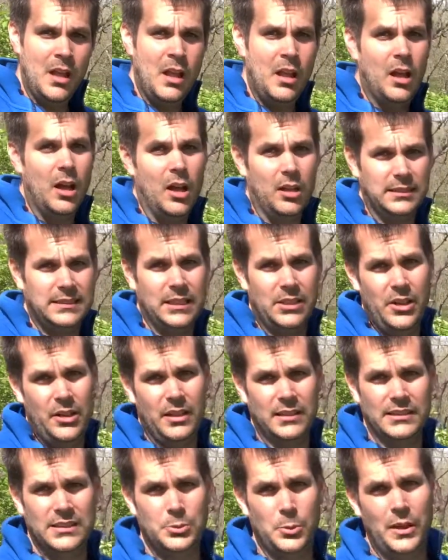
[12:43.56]
Also, you
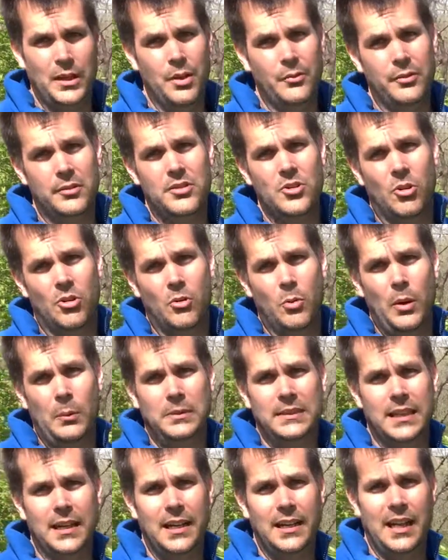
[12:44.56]
can swing over to our
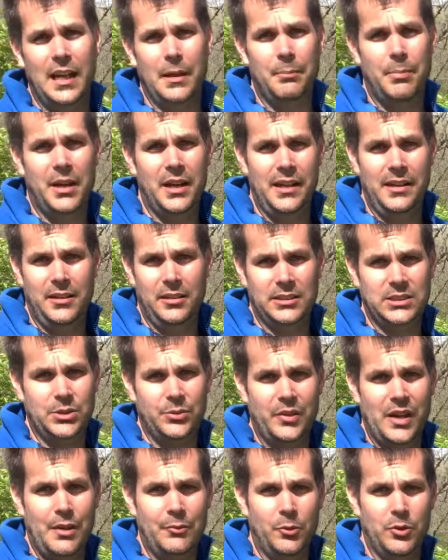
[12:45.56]
website at
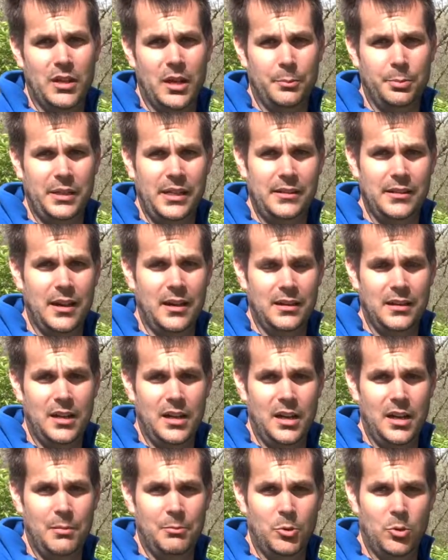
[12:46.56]

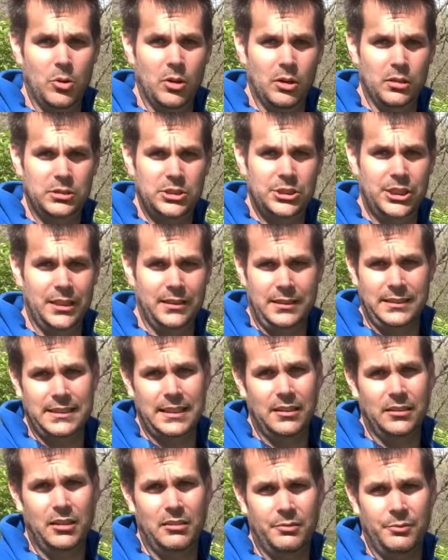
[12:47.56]
pioneersurvivalcompany.com, or check us
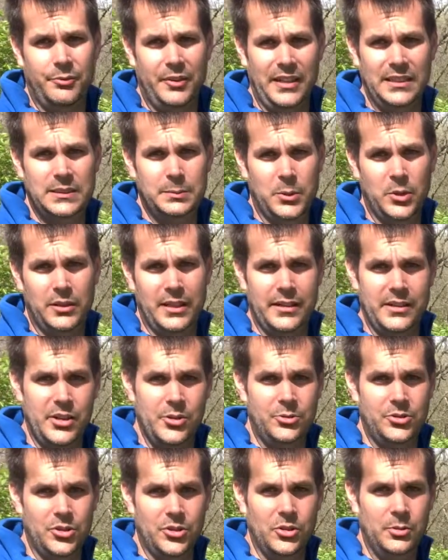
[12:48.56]
out on Facebook and
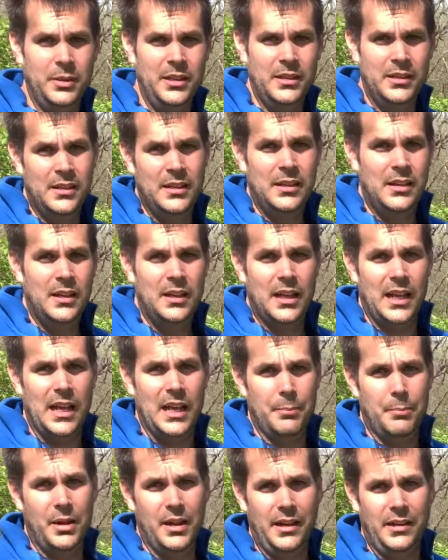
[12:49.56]
YouTube at
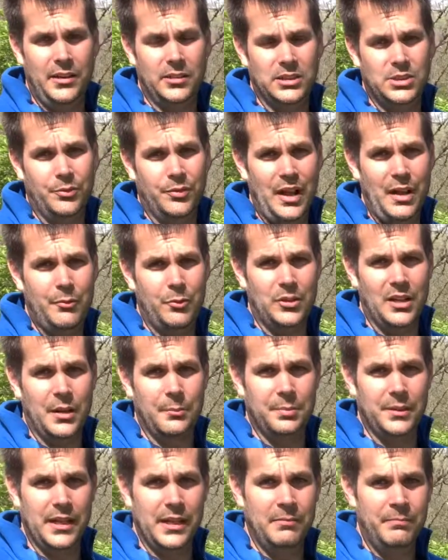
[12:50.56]
Pioneer Survival
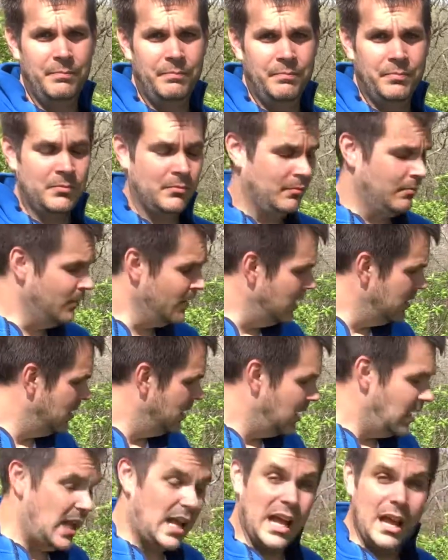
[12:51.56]
Company.
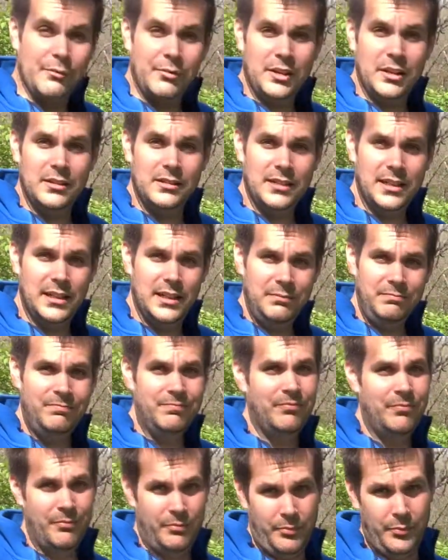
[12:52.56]
Have a good day.
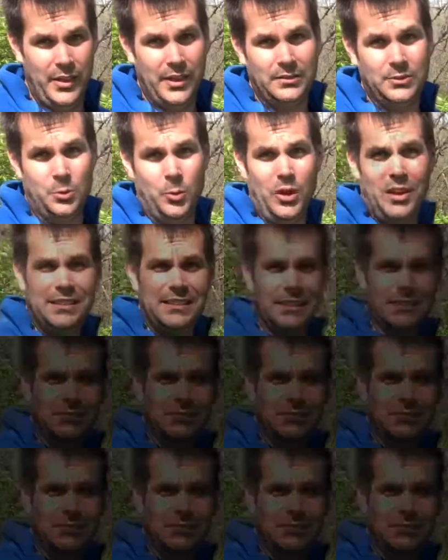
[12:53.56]
Thanks for watching.